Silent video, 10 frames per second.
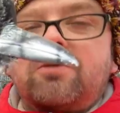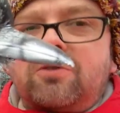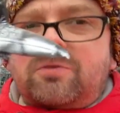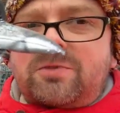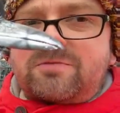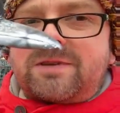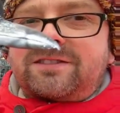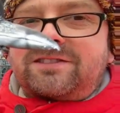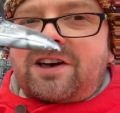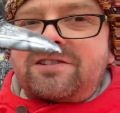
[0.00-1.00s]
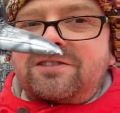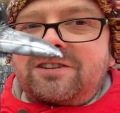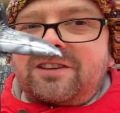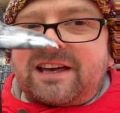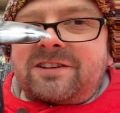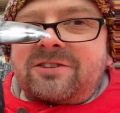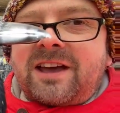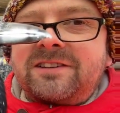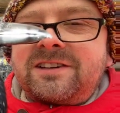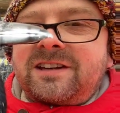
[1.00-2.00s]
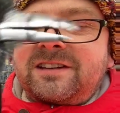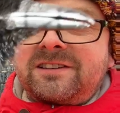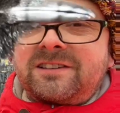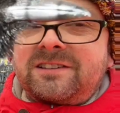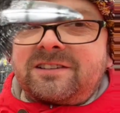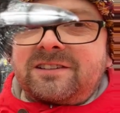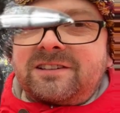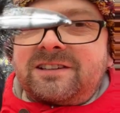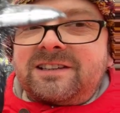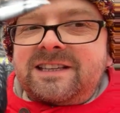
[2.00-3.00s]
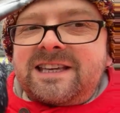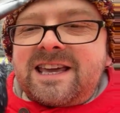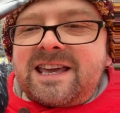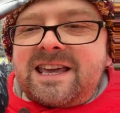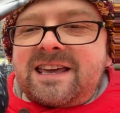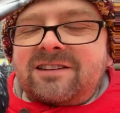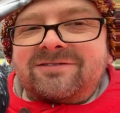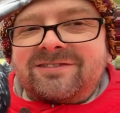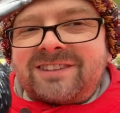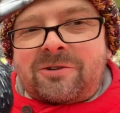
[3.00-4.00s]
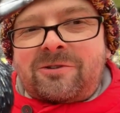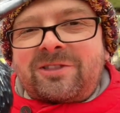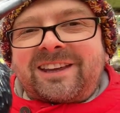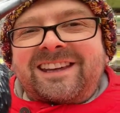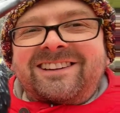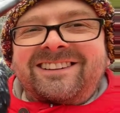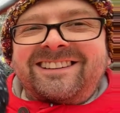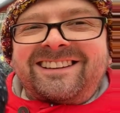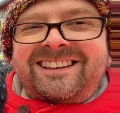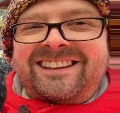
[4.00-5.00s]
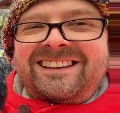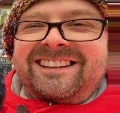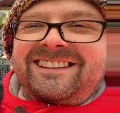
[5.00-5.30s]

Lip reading: Oh, bird, bit of sun. That's okay, isn't it? Yeah. Oh, well, thank you. What